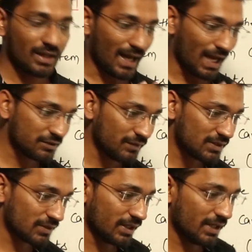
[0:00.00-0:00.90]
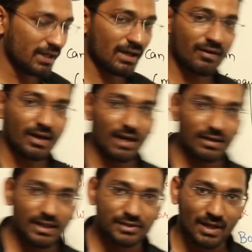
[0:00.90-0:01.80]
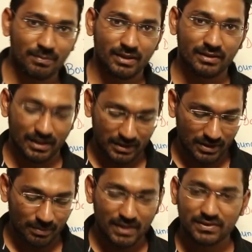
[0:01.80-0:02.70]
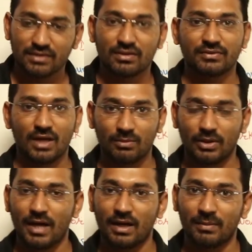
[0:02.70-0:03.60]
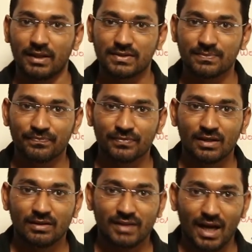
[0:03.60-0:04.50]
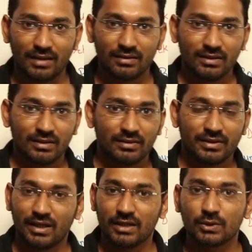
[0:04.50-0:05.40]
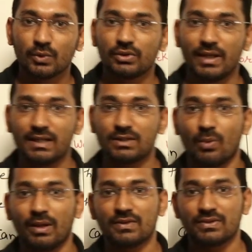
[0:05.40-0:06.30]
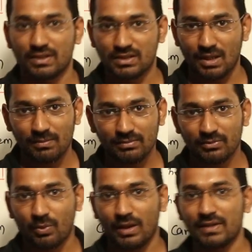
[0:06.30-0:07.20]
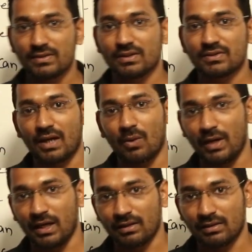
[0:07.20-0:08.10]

As we studied in our earlier chapter, that is the basics of thermodynamics, that there are two things, one is system, one is surrounding.